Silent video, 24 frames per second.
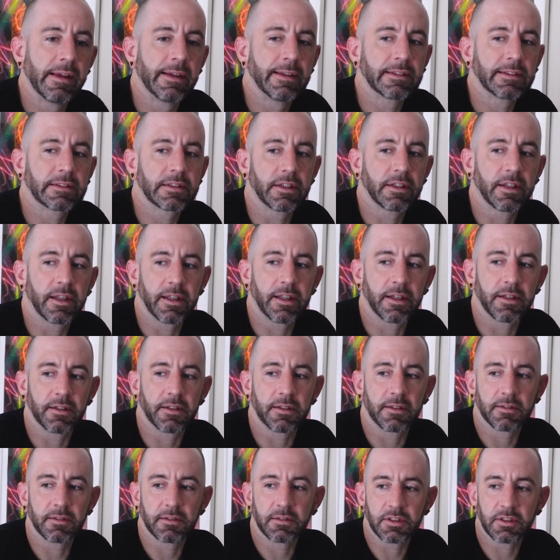So then
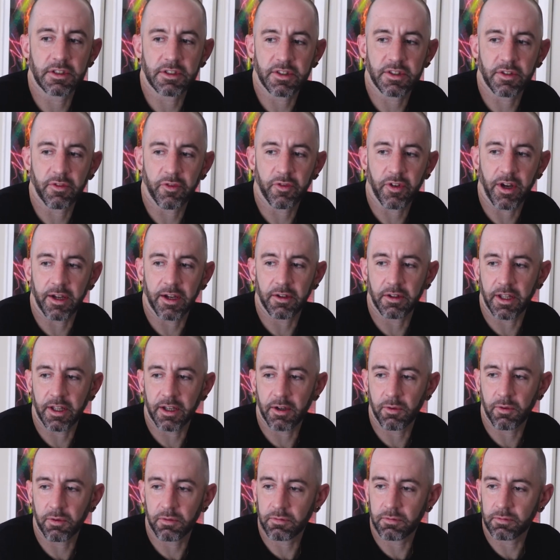just to find like
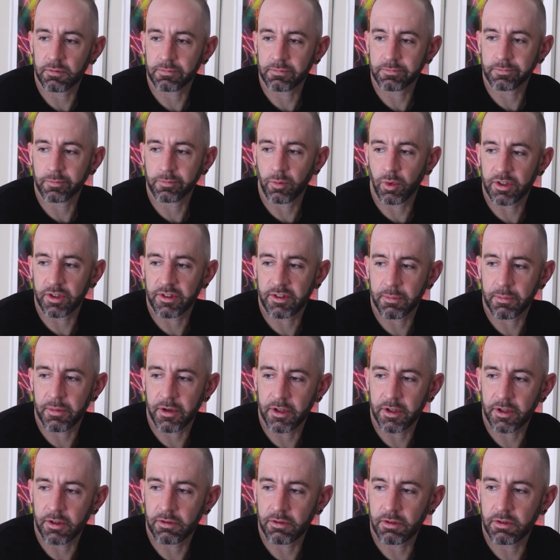what to
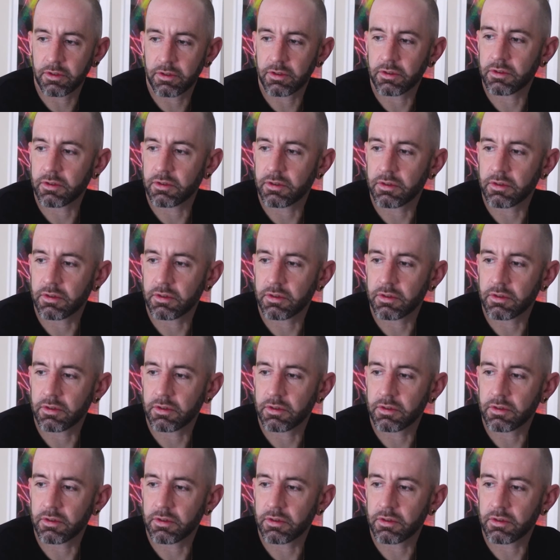produce